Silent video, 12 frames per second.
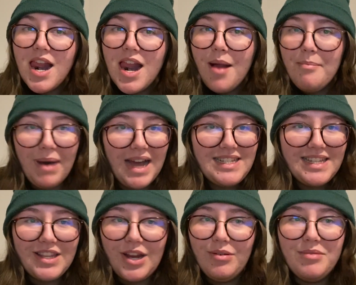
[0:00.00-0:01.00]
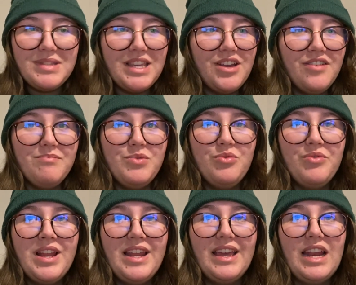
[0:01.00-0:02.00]
But you know, it was a year of mood
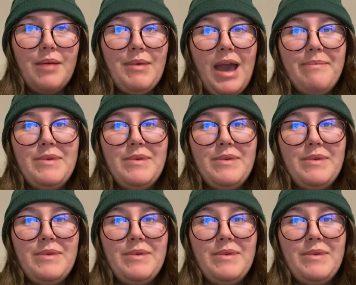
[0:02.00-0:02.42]
reading and I'm happy